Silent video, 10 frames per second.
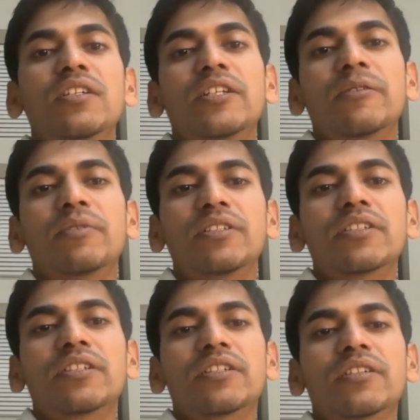imaging
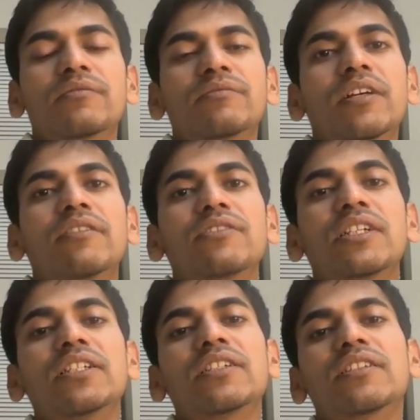data. And
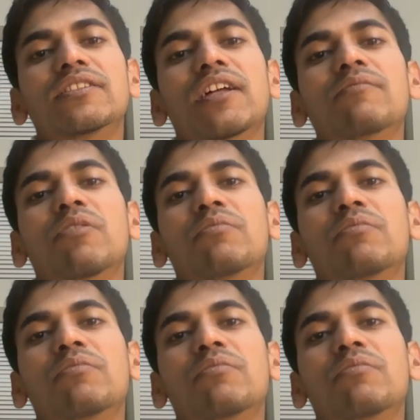VAEs understand
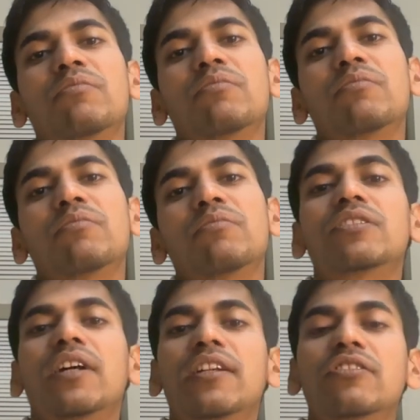probabilistic modeling for
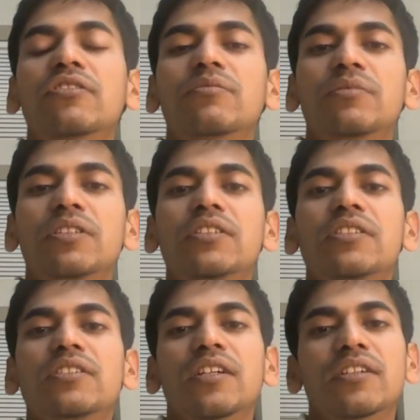anomaly
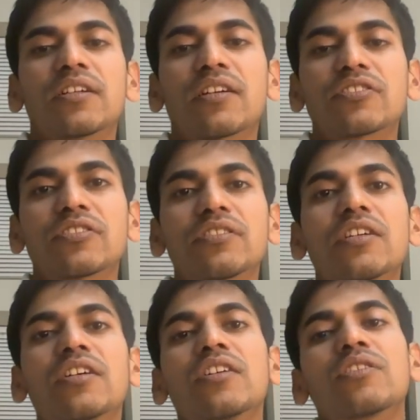detection,
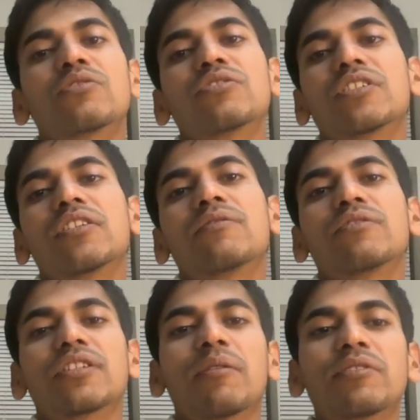crucially for
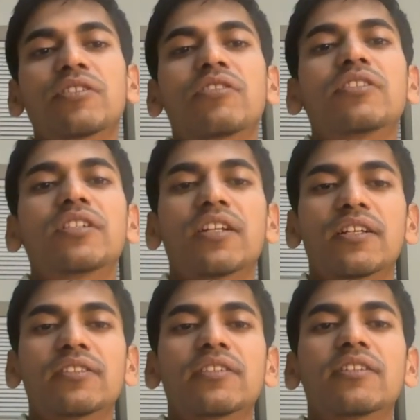cybersecurity and
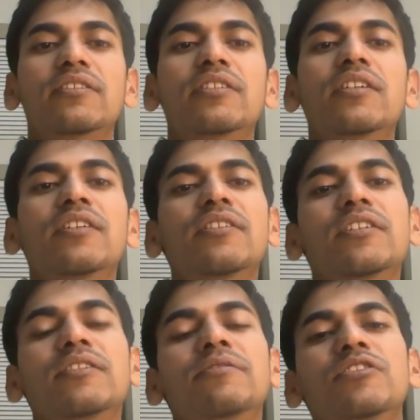healthcare. The
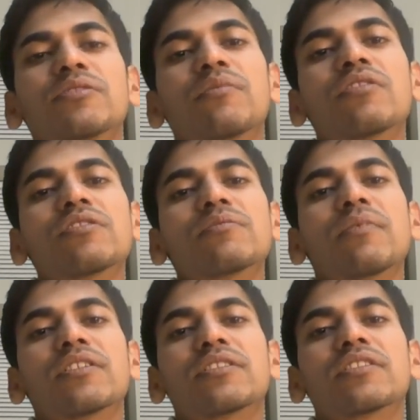diffusion models
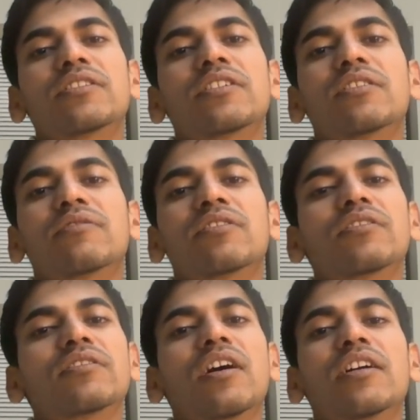mastering
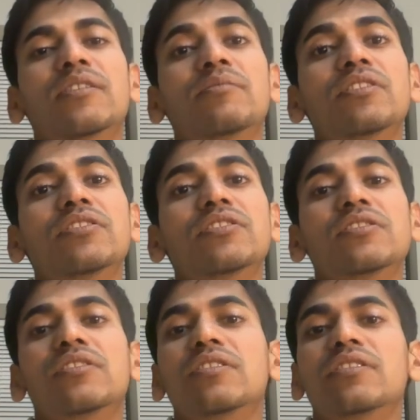state-of-the-art image
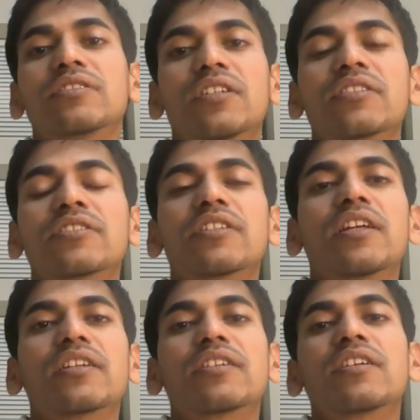generation like